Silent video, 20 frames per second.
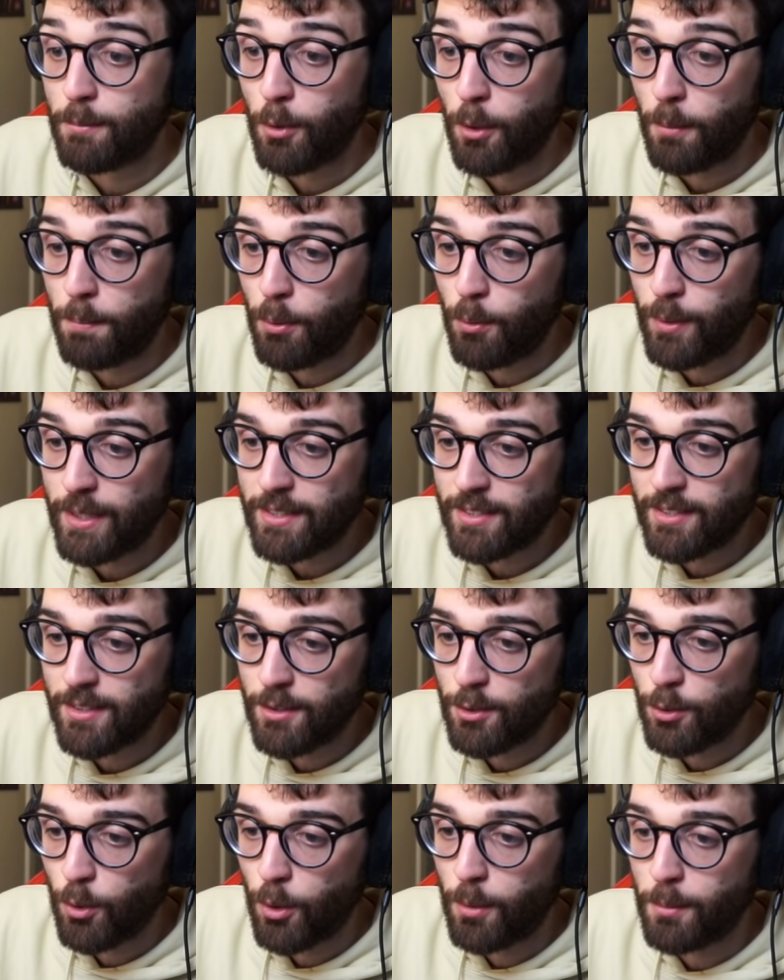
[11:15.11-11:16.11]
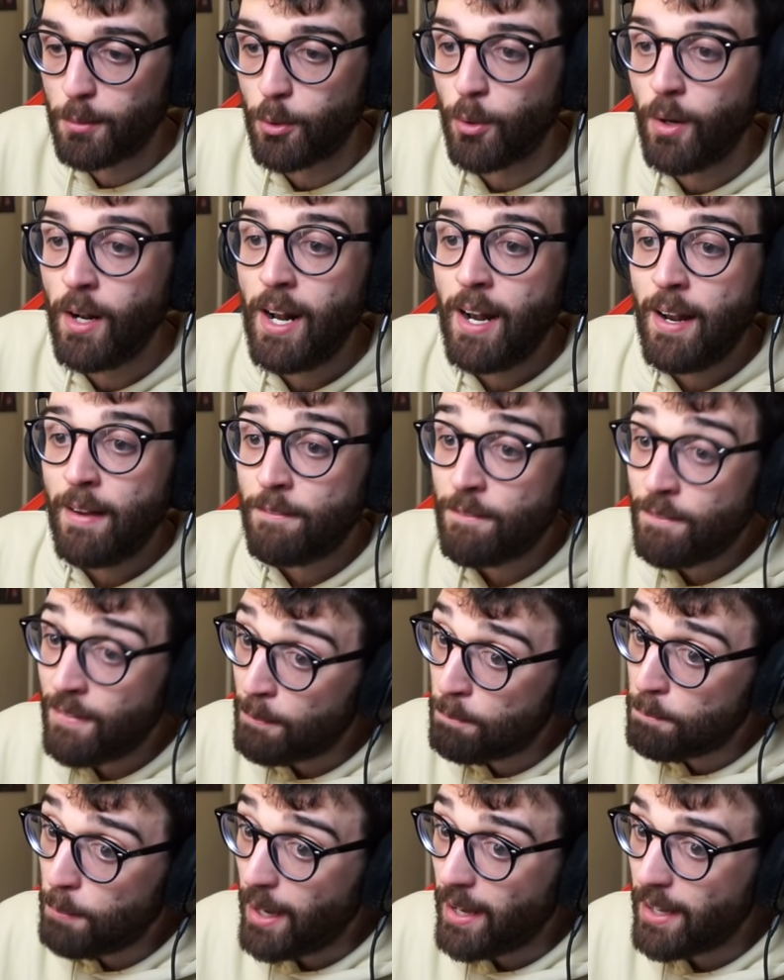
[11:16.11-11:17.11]
more points than normal.
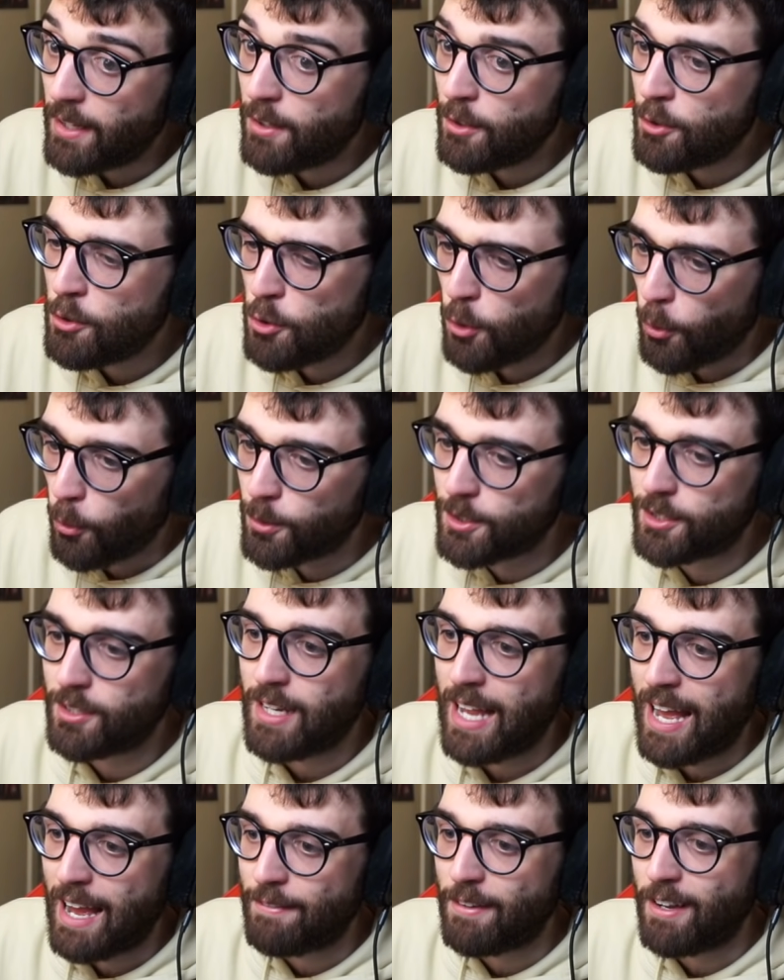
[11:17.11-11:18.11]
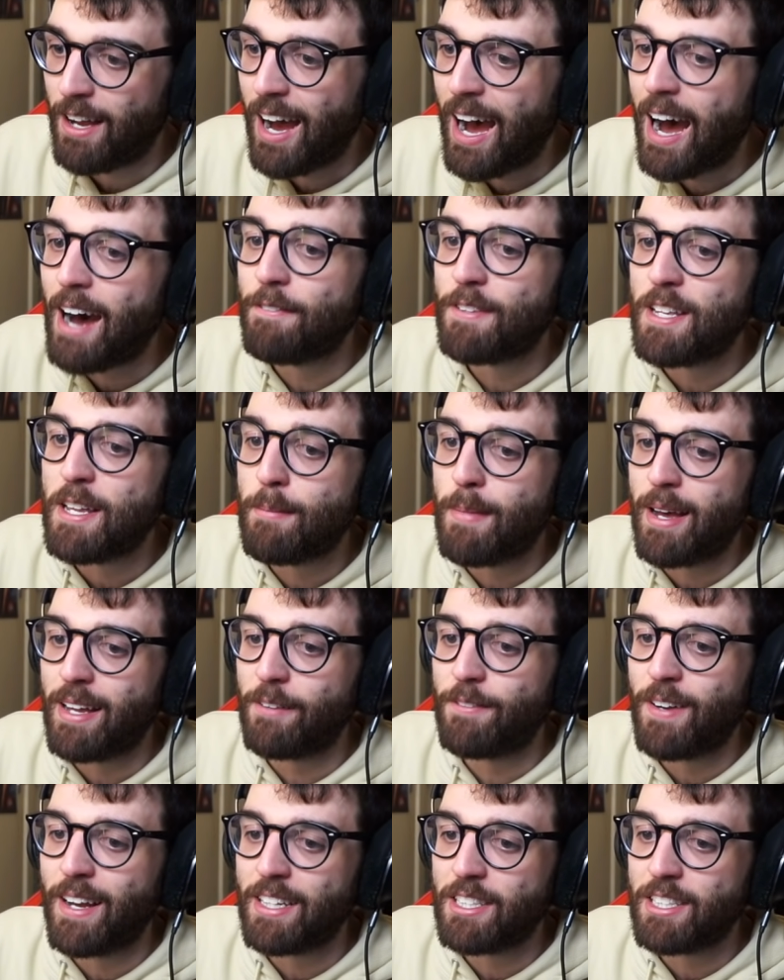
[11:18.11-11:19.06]
But you also have half the amount of